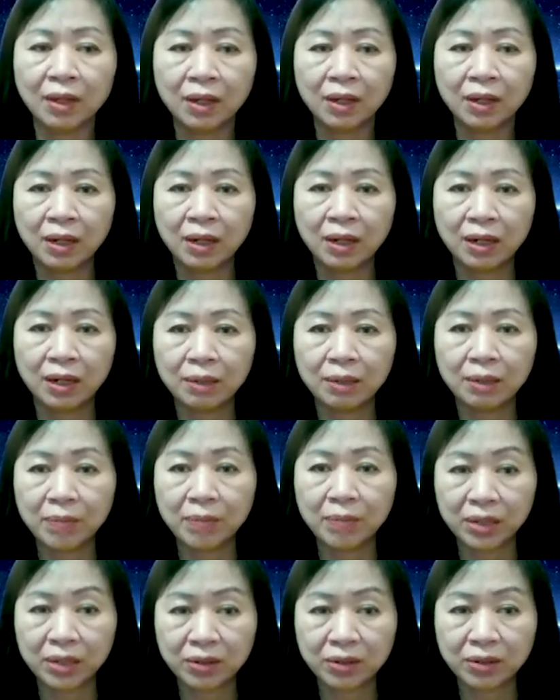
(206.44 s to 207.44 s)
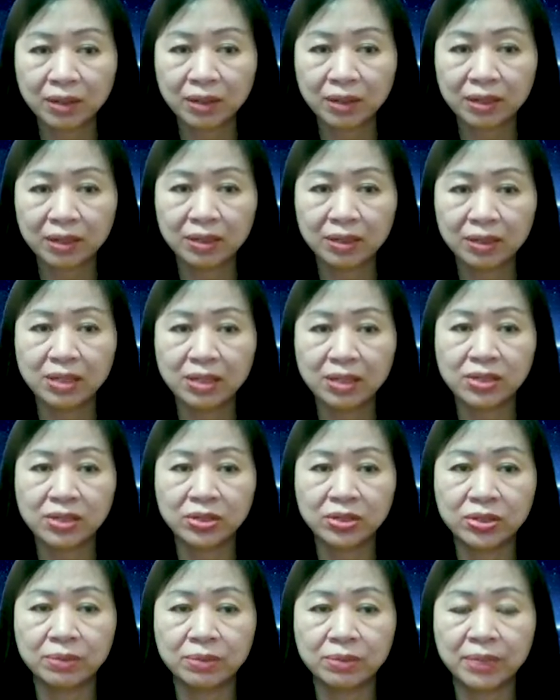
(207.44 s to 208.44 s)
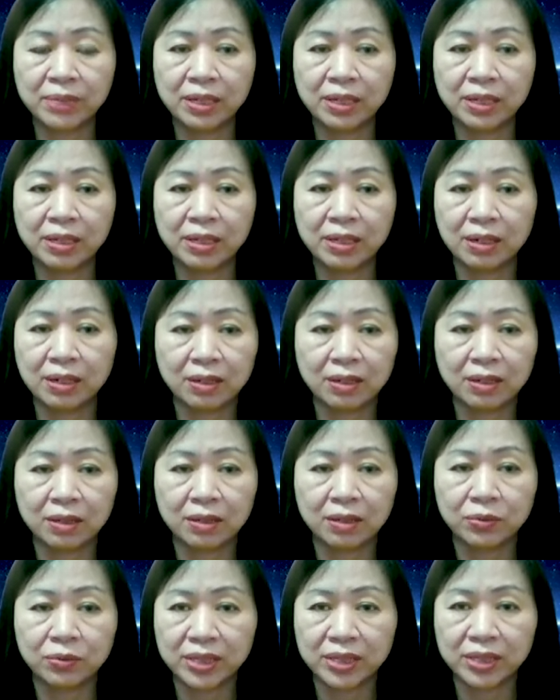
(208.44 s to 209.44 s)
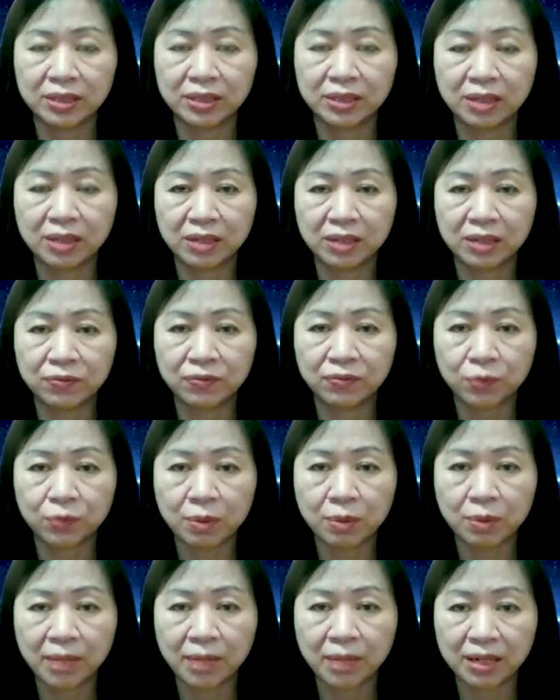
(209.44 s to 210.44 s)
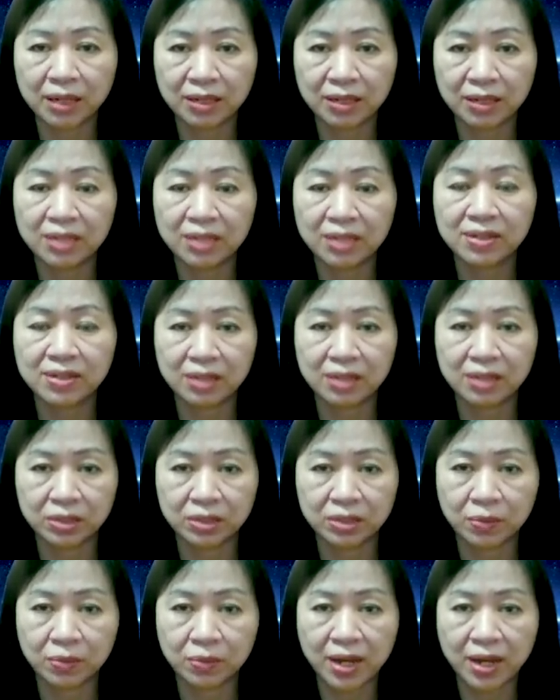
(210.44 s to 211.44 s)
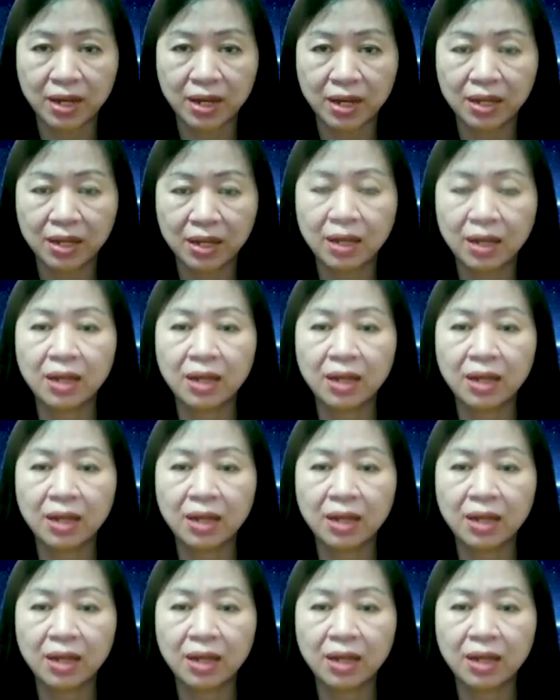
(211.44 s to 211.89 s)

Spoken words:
Microcontent needs to be written and formatted in such way